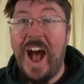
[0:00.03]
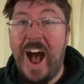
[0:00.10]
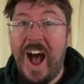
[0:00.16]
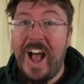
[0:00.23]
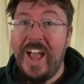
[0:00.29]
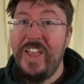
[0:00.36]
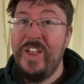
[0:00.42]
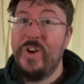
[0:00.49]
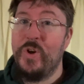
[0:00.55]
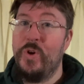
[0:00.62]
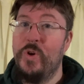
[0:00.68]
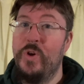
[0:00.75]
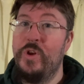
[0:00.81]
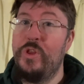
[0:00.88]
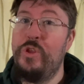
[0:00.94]
I
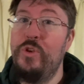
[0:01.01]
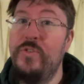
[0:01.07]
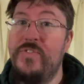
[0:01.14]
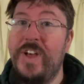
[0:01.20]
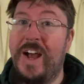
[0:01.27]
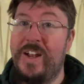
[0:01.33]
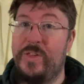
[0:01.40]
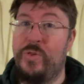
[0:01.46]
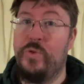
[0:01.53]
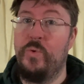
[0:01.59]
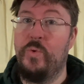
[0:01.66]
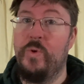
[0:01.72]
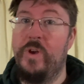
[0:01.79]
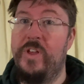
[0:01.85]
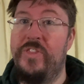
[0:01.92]
heard you've got a
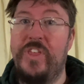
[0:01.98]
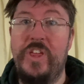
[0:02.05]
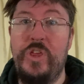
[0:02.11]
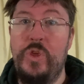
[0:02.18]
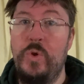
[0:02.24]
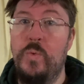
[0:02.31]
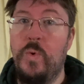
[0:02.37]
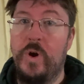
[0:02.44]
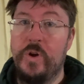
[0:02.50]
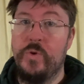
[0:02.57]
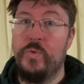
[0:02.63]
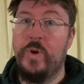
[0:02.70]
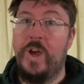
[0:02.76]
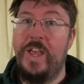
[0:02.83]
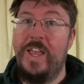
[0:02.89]
story that you want to
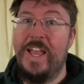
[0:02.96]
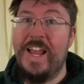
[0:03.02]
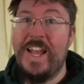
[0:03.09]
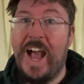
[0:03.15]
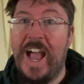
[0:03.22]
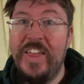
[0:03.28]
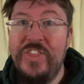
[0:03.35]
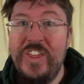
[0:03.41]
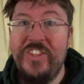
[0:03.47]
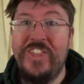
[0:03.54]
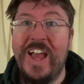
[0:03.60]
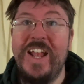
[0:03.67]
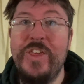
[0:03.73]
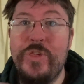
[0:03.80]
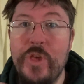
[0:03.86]
write, and I think
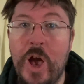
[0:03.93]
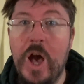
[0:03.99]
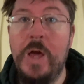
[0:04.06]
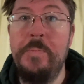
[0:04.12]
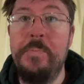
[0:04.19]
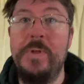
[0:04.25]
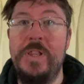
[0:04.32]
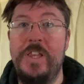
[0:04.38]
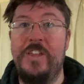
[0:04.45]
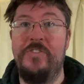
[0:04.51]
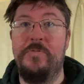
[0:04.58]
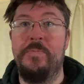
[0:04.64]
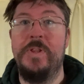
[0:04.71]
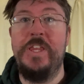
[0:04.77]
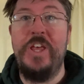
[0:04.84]
that is
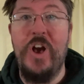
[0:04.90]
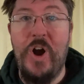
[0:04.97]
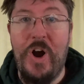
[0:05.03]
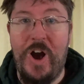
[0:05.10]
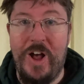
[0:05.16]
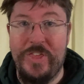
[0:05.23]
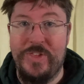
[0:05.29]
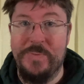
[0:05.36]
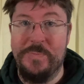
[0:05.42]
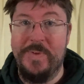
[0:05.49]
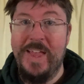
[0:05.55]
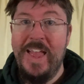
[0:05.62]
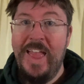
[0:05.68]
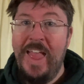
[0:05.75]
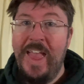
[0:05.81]
unbelievably awesome.
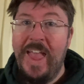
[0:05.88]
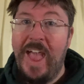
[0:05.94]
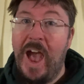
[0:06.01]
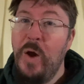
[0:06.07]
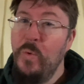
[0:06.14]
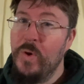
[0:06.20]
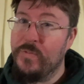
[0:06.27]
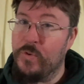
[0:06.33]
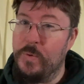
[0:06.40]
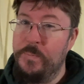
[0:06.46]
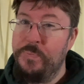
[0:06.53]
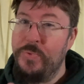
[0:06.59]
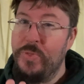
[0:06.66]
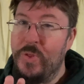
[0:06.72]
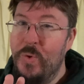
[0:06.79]
However,
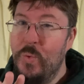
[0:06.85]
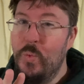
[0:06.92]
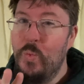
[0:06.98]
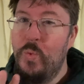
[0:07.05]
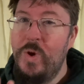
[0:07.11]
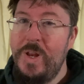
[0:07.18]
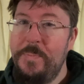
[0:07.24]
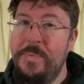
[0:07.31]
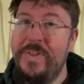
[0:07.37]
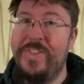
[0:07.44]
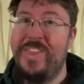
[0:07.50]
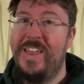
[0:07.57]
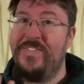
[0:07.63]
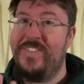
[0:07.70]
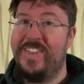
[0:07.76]
would it be
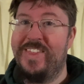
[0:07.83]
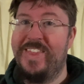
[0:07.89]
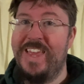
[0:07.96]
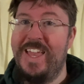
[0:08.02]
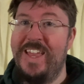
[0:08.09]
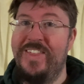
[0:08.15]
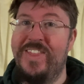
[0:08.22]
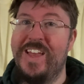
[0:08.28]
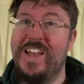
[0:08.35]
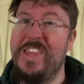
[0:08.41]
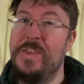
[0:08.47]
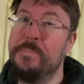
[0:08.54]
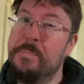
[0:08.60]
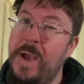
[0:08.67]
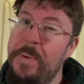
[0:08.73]
safe to say that
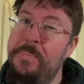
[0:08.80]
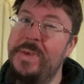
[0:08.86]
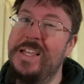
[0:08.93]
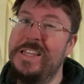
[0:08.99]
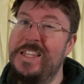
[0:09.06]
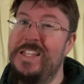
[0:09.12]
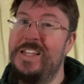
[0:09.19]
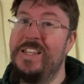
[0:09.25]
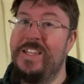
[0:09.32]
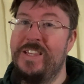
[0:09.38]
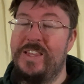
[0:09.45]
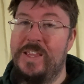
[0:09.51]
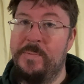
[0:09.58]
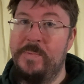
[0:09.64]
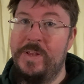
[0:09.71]
you might be a little
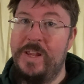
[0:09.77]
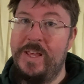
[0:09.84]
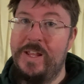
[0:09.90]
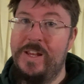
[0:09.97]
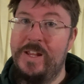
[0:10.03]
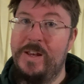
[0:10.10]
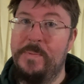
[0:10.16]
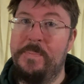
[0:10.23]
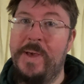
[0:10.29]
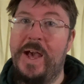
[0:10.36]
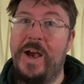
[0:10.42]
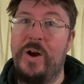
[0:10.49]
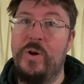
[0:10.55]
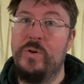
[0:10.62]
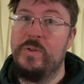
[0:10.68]
intimidated
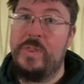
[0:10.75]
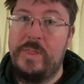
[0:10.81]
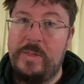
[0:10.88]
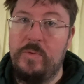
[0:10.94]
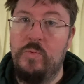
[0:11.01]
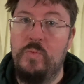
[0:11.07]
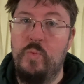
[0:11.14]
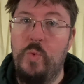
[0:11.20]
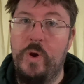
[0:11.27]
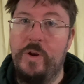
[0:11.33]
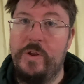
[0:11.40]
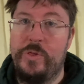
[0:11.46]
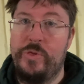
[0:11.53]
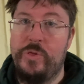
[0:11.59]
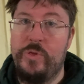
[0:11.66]
about where
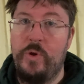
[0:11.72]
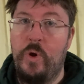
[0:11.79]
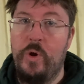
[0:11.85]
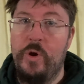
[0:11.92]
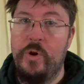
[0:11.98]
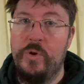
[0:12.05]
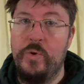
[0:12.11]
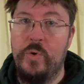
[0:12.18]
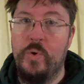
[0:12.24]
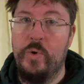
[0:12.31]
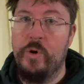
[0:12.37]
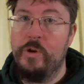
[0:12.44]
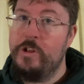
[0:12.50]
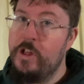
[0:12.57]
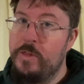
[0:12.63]
to start
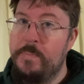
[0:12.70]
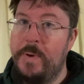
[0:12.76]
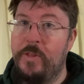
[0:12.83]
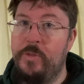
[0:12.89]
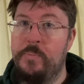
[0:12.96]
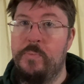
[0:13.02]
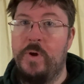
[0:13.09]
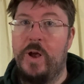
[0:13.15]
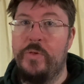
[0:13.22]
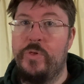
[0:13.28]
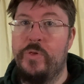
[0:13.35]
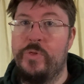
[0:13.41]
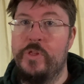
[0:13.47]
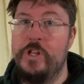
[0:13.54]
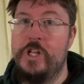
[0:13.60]
or just about the
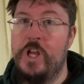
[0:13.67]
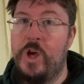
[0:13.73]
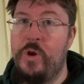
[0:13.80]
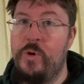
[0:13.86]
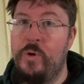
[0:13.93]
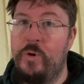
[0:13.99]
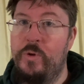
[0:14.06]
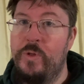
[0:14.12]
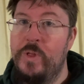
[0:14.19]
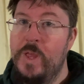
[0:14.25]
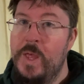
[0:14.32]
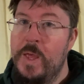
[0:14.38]
process in general?